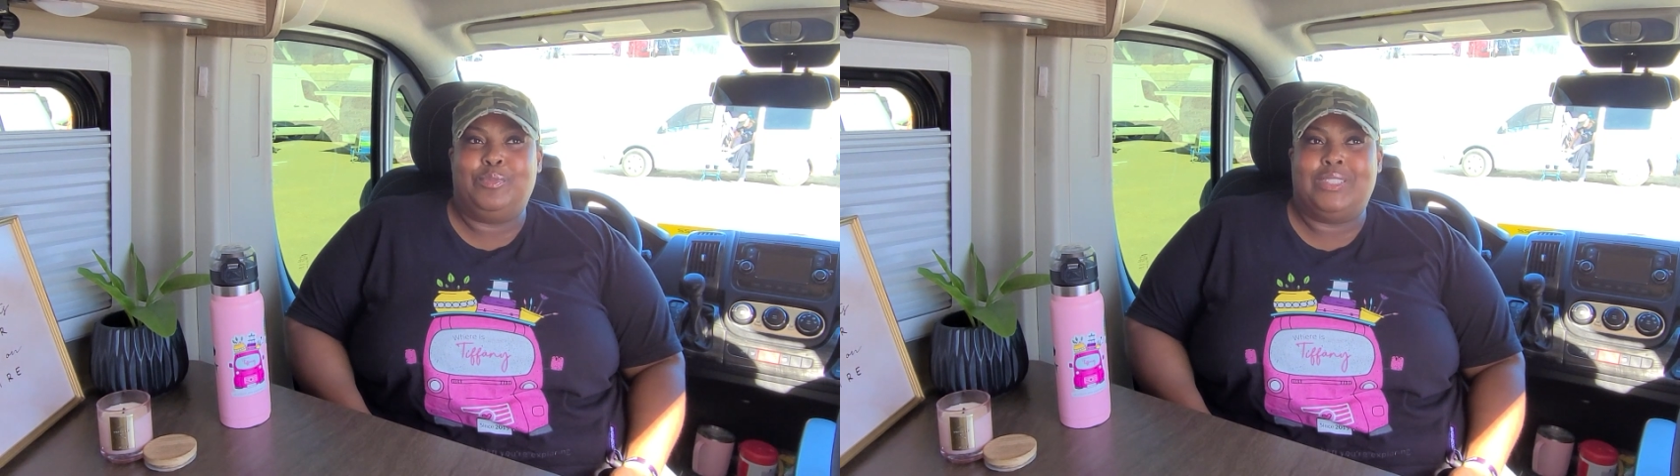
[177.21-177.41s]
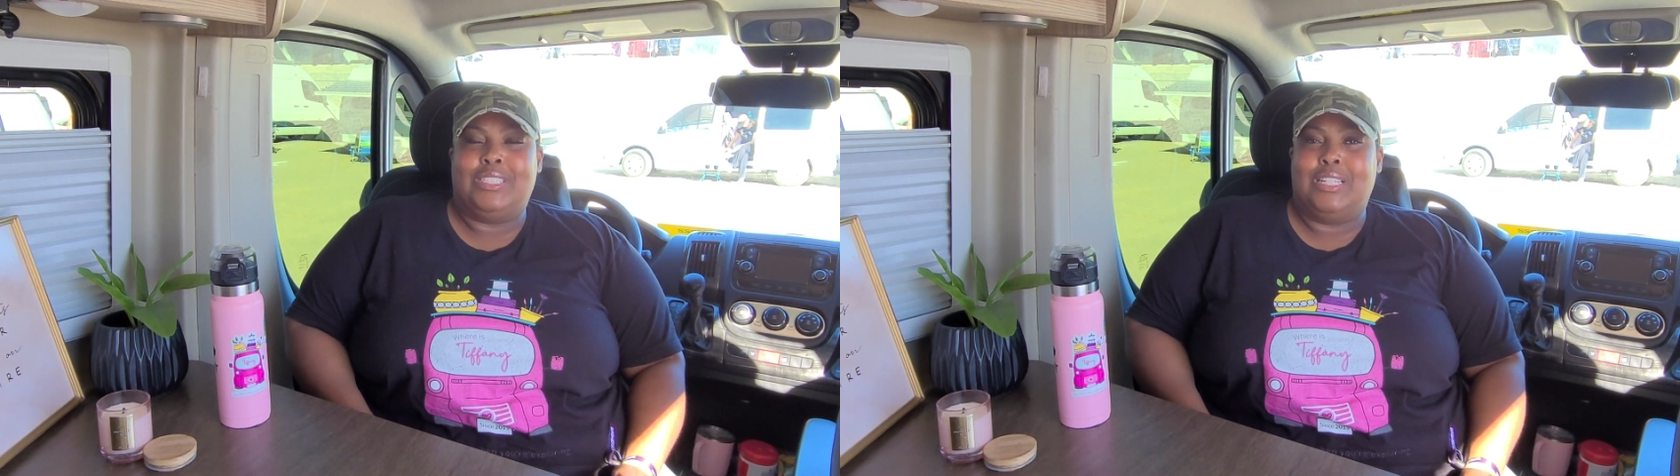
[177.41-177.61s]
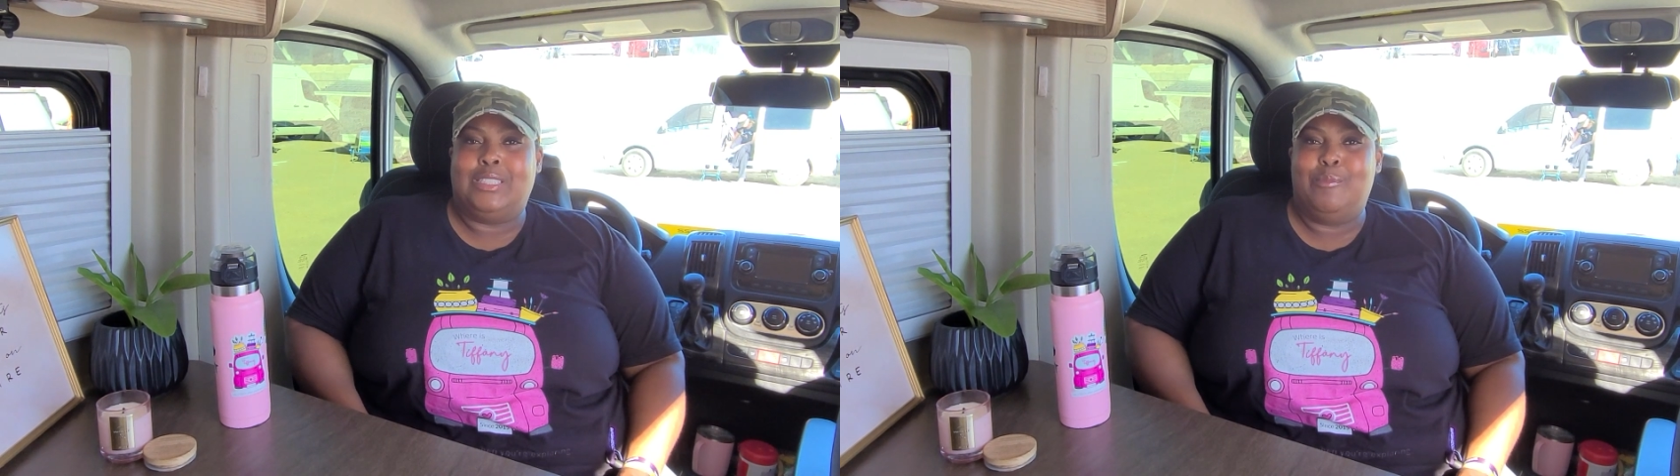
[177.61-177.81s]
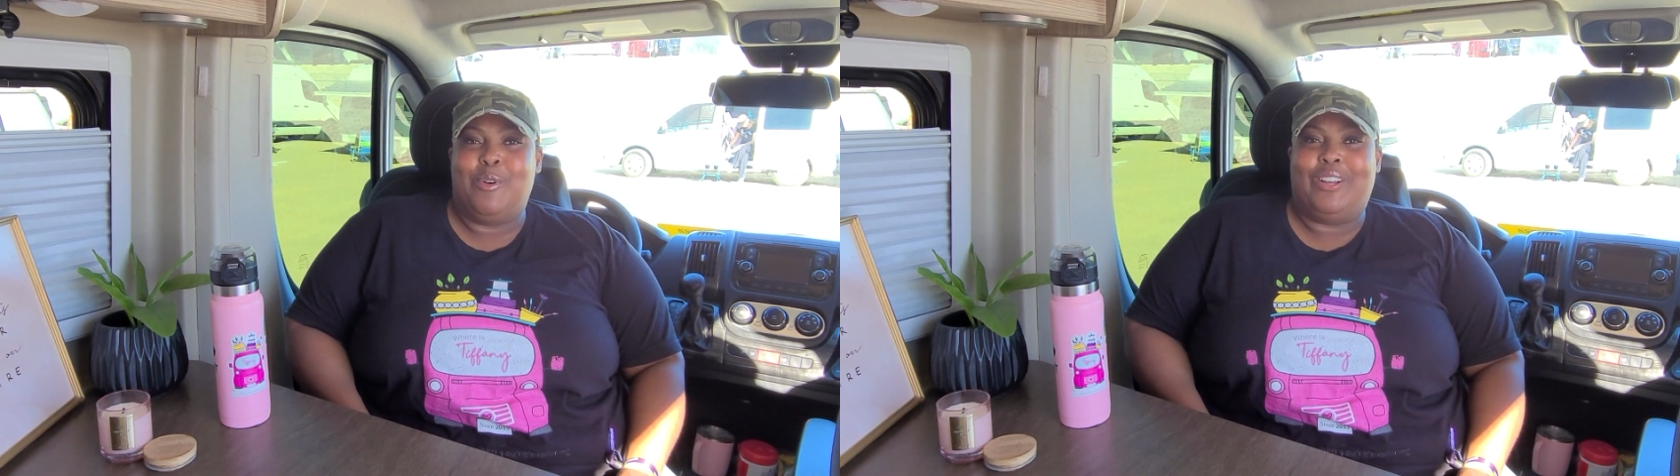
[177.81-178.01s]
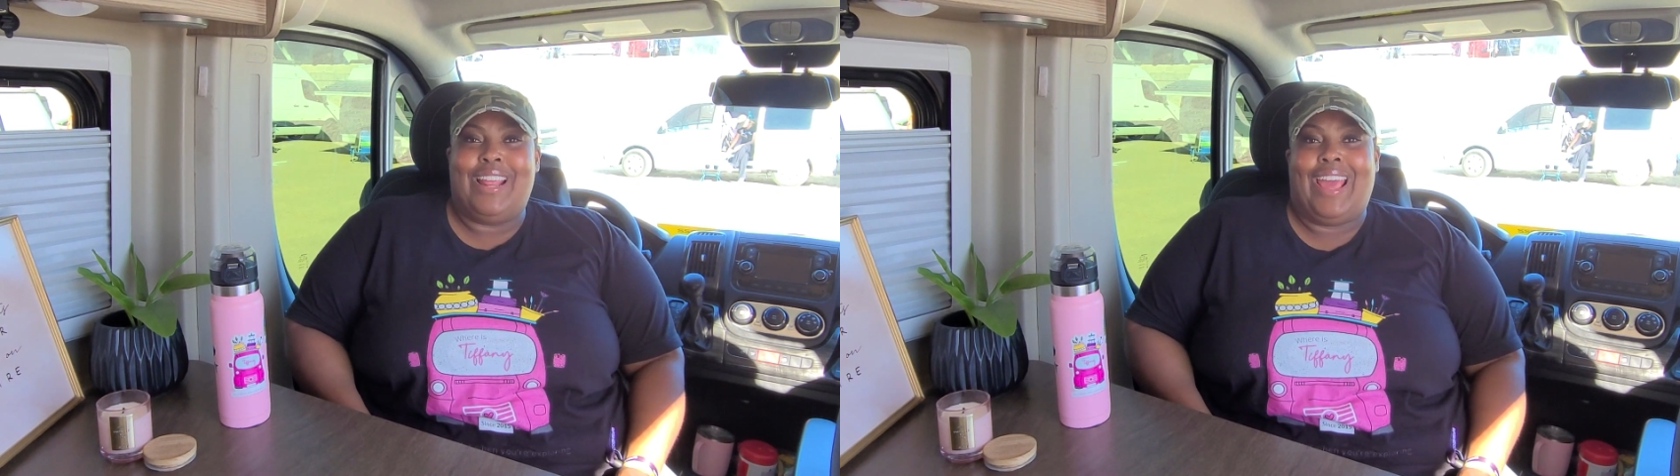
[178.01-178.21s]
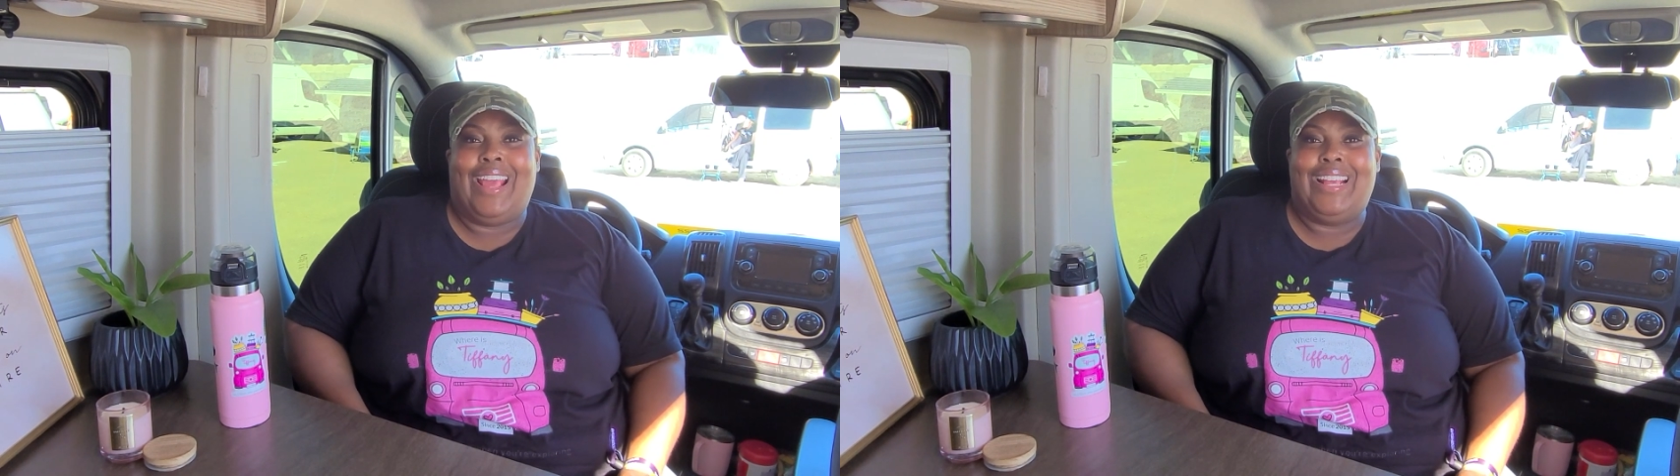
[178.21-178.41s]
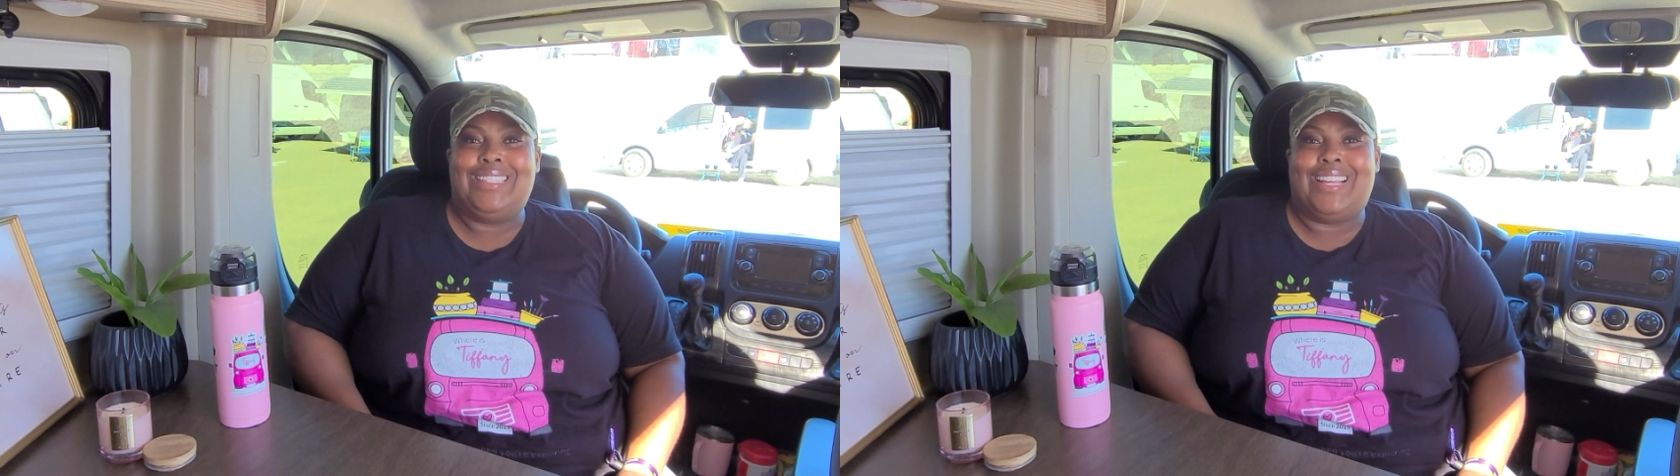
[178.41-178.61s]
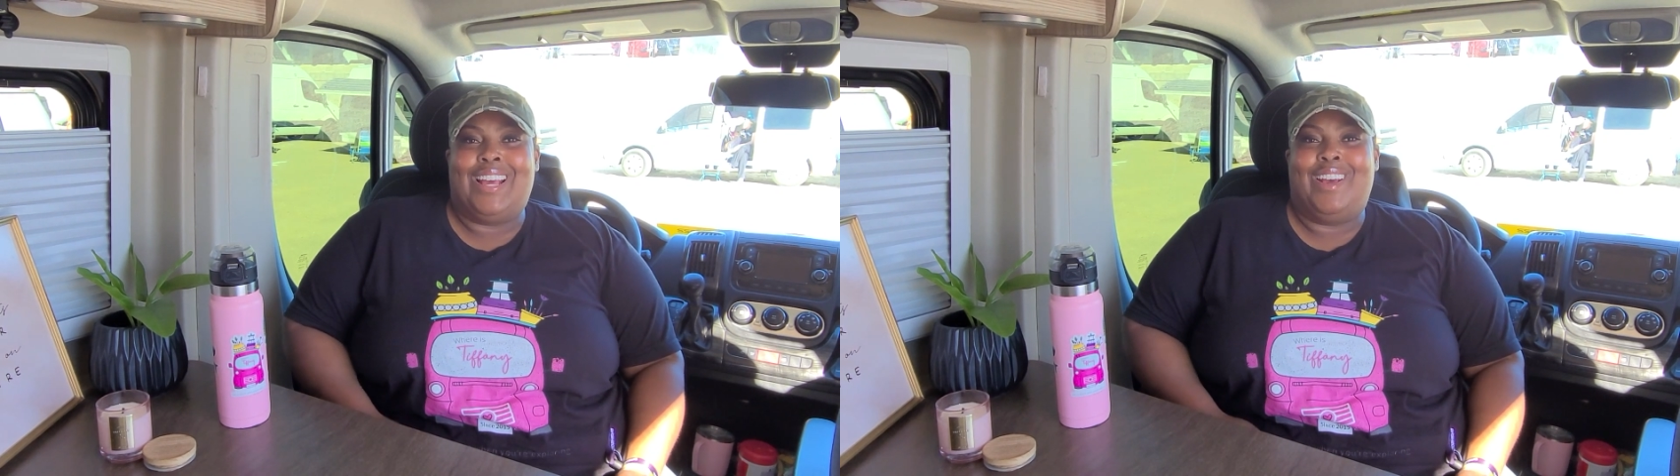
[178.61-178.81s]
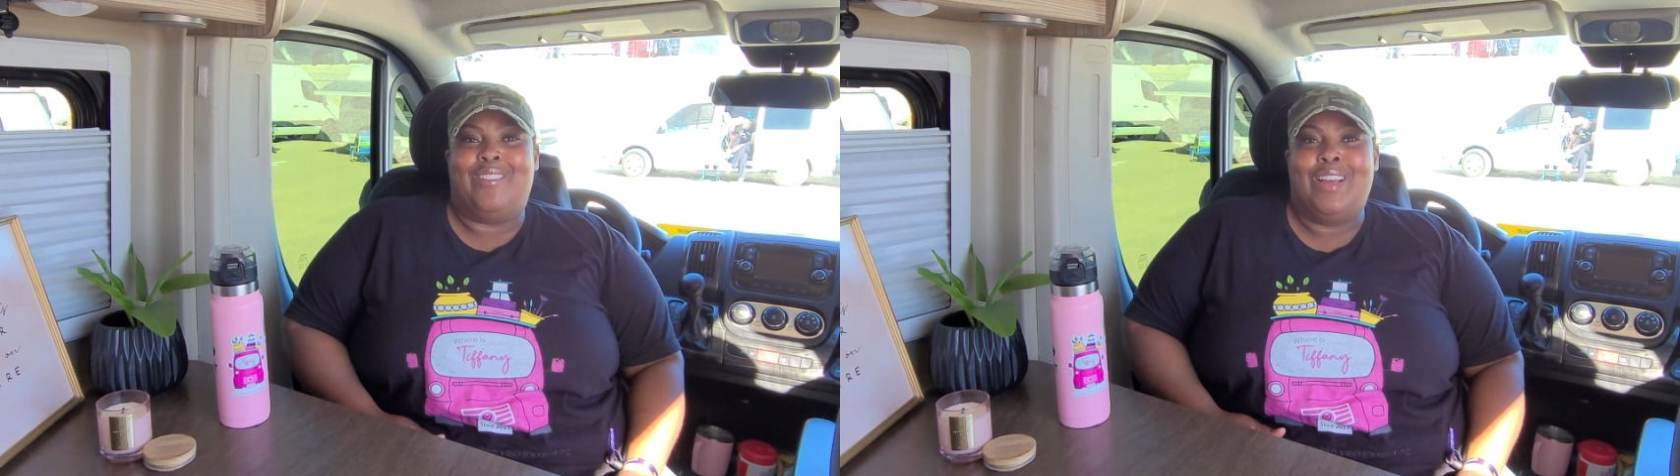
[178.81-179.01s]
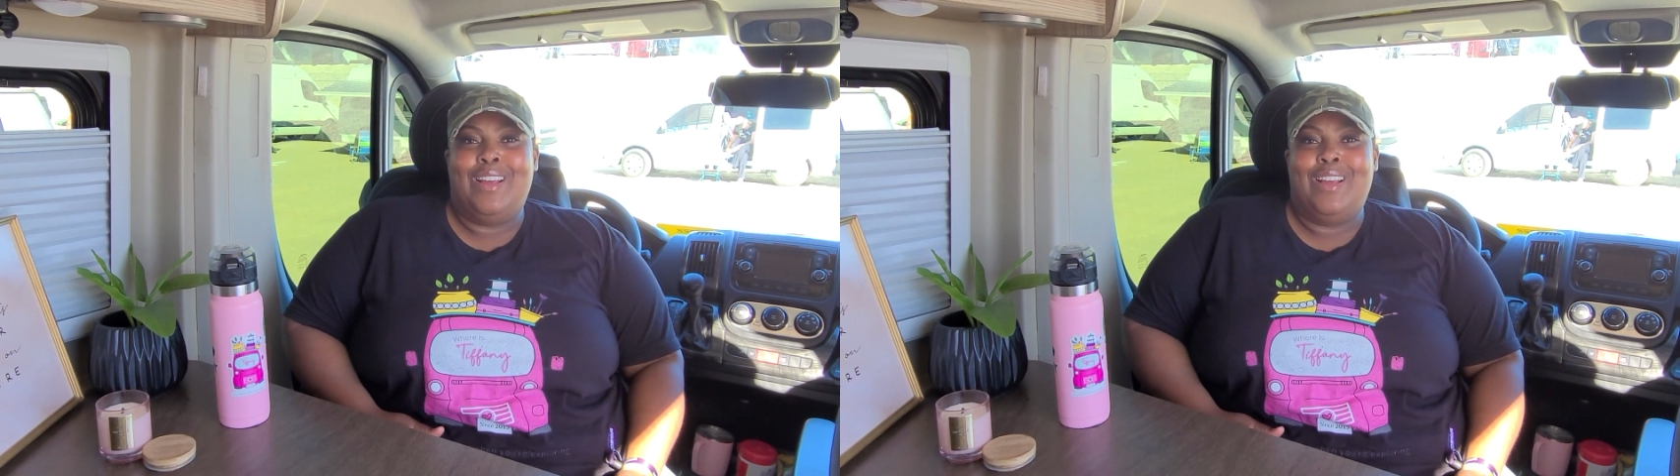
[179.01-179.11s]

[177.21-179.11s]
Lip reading: 60 more days of